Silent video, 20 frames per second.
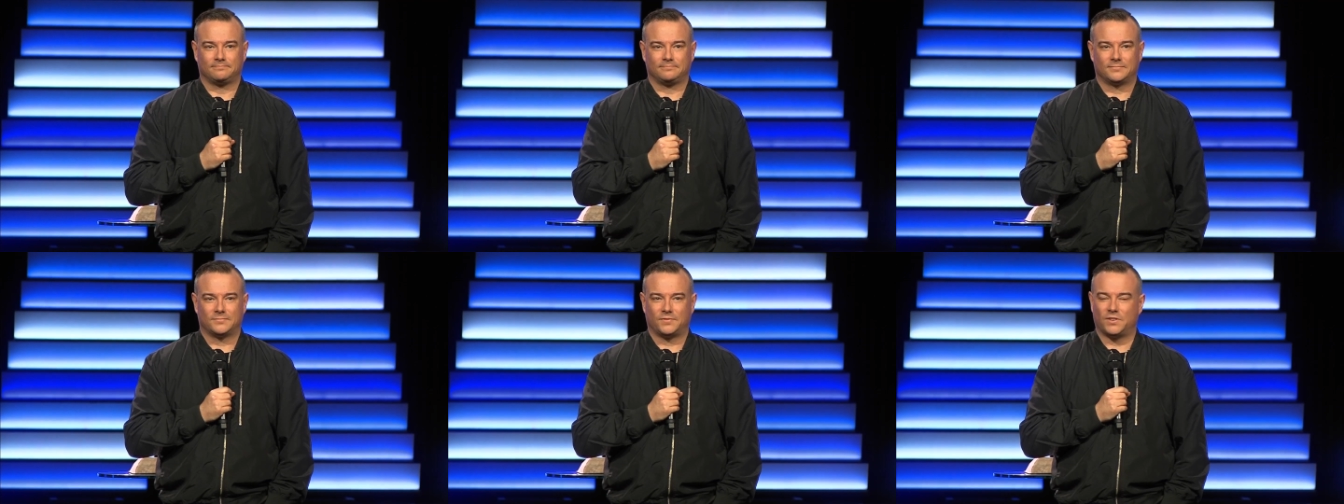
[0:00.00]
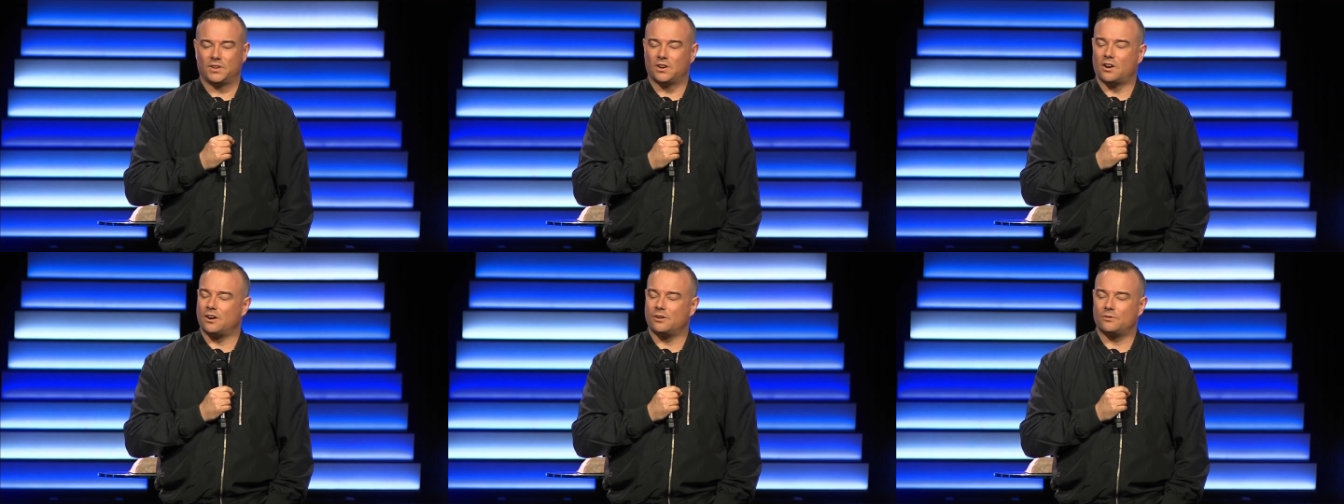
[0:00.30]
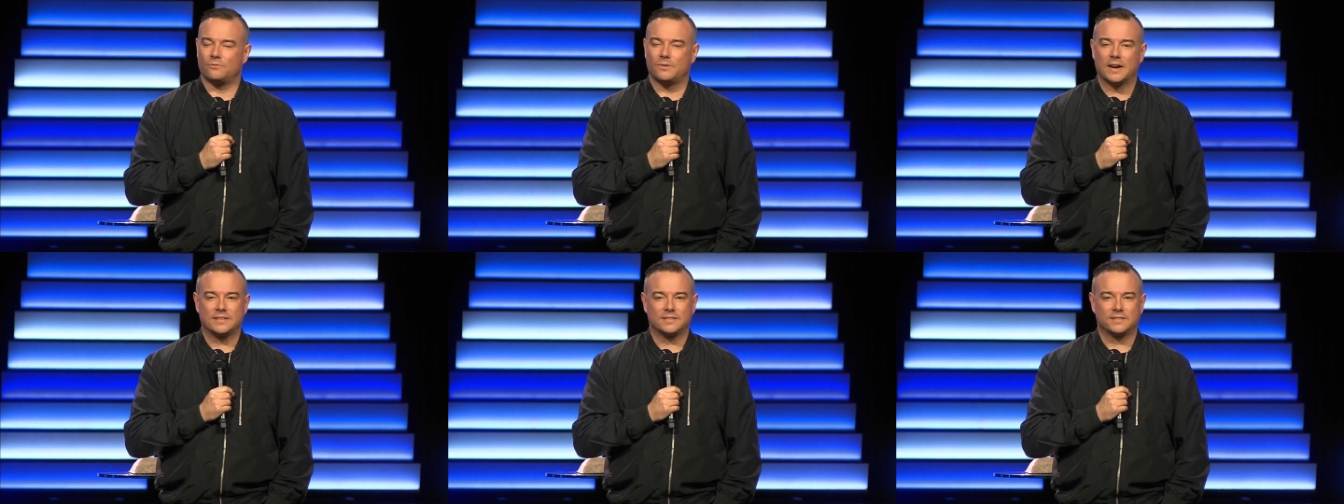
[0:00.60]
If you aren't
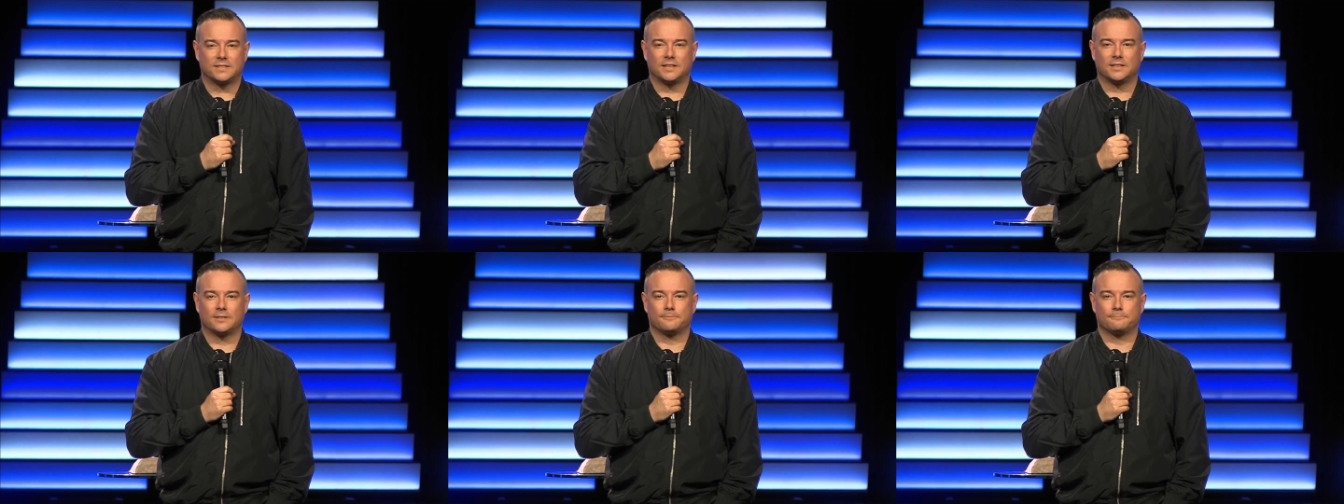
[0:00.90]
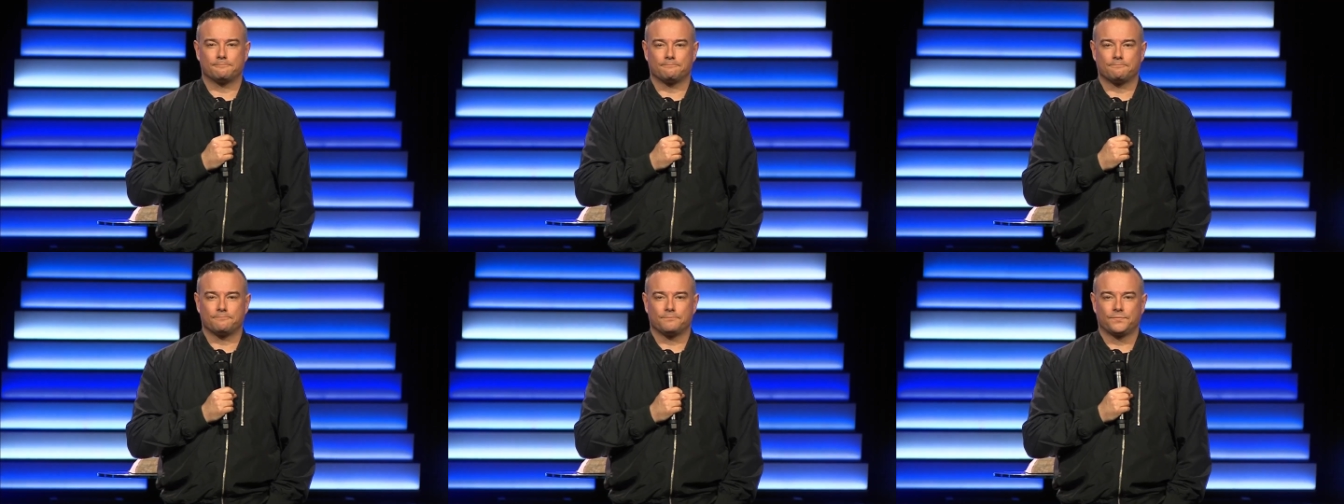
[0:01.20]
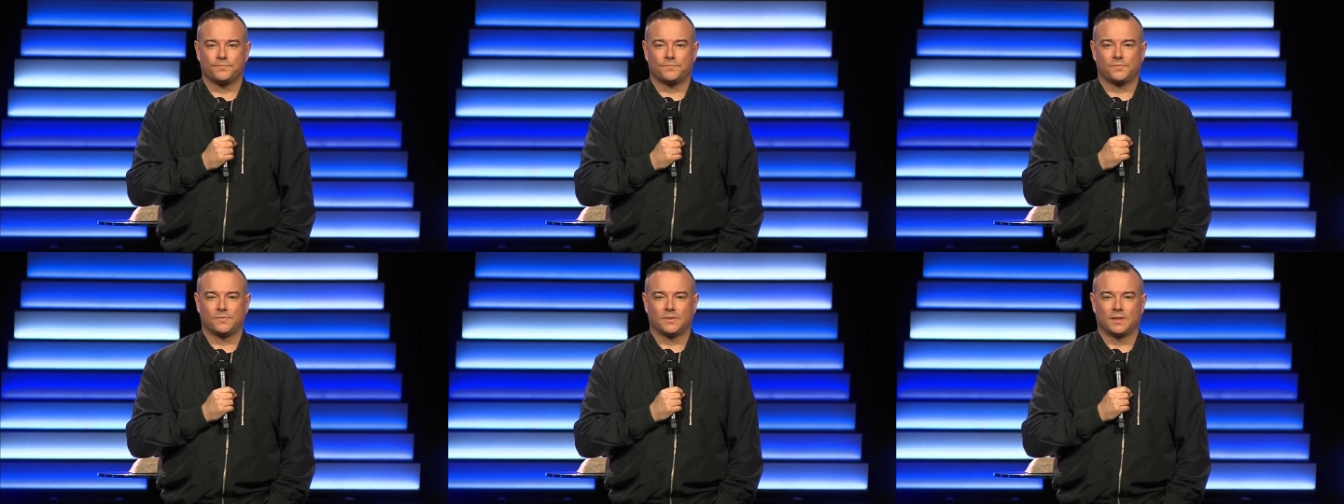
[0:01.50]
resting,
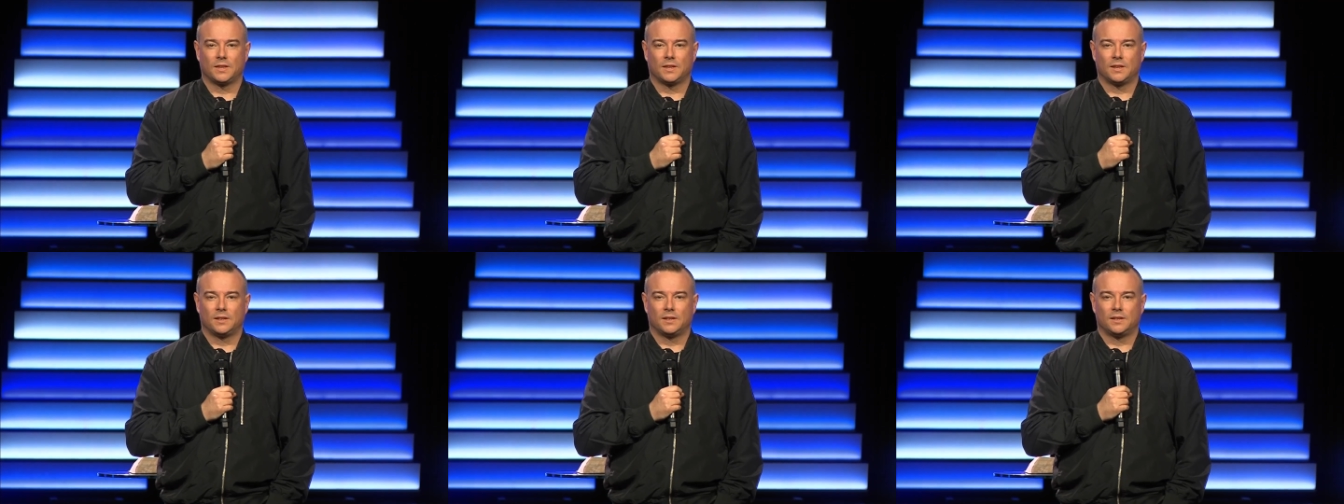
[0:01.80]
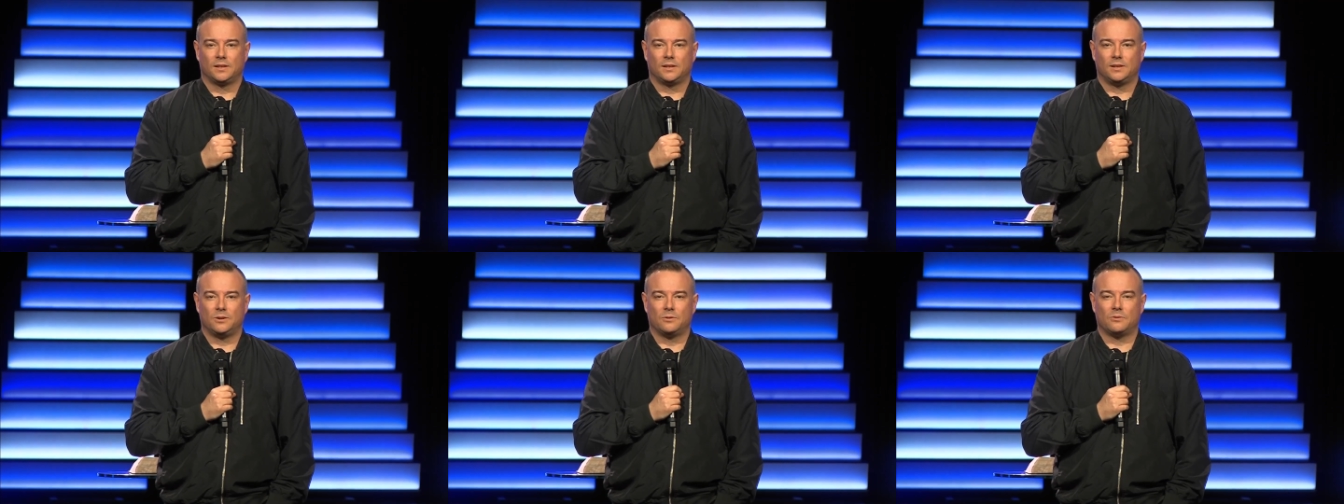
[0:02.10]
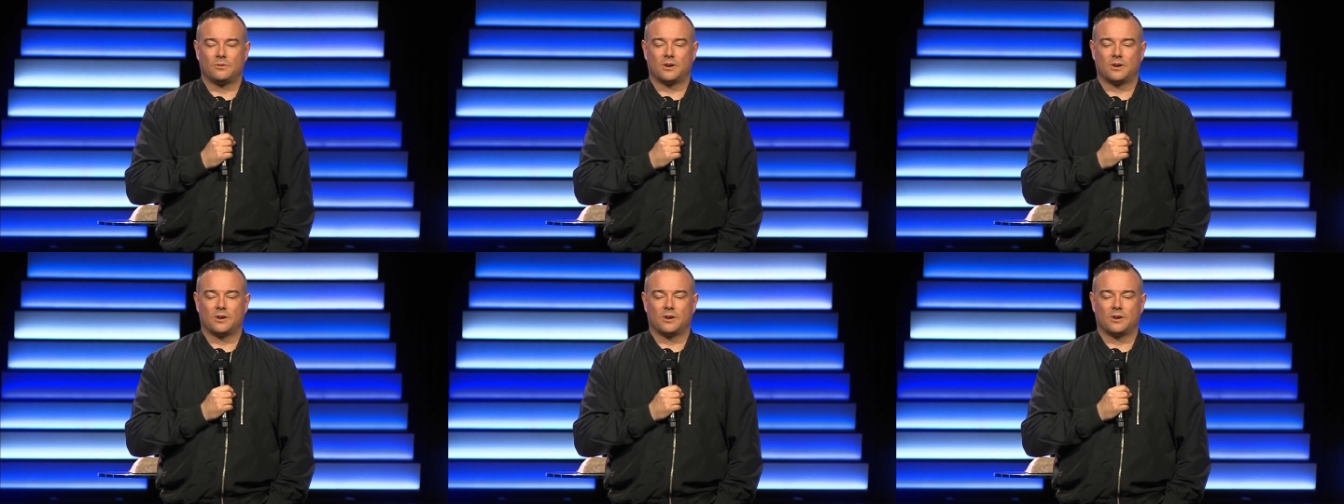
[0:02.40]
you